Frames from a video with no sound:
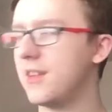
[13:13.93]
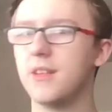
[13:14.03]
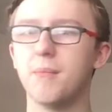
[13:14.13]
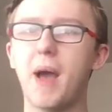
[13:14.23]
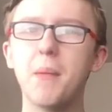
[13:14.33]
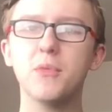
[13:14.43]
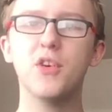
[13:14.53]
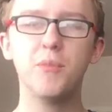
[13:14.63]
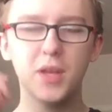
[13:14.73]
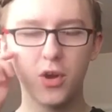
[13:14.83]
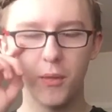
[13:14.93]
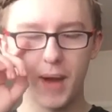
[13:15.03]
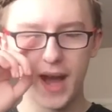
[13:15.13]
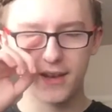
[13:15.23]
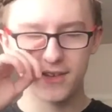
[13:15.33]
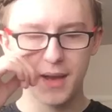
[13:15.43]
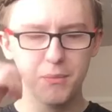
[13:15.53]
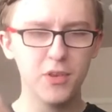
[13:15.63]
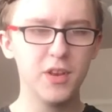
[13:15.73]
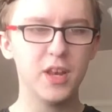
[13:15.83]
maps have become
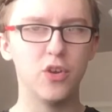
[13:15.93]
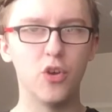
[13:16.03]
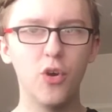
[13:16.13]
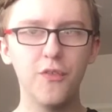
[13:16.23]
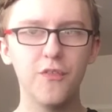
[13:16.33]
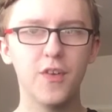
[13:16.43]
accepted enough